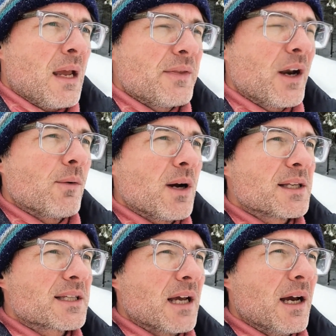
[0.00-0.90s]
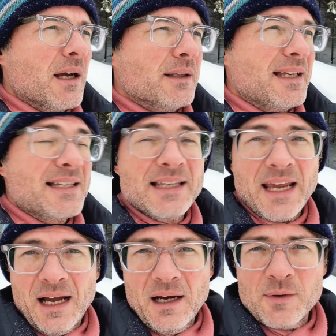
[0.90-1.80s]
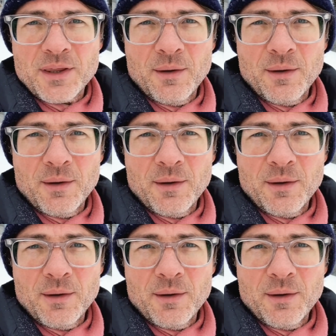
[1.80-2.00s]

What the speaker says: There was Desidera with a